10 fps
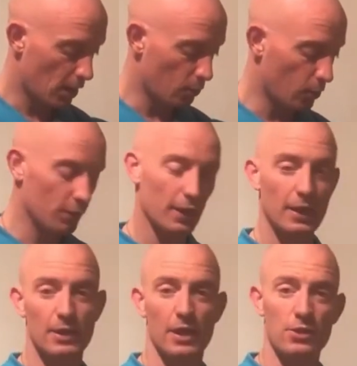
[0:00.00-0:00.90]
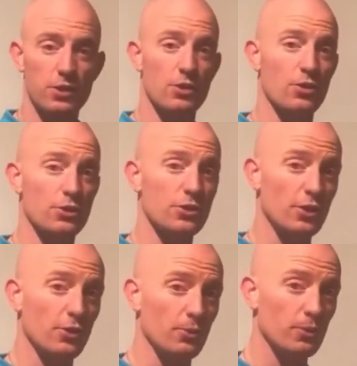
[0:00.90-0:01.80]
And what that is actually going to
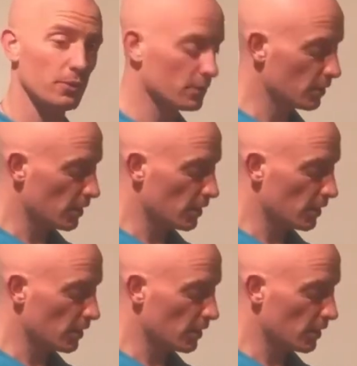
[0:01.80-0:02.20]
do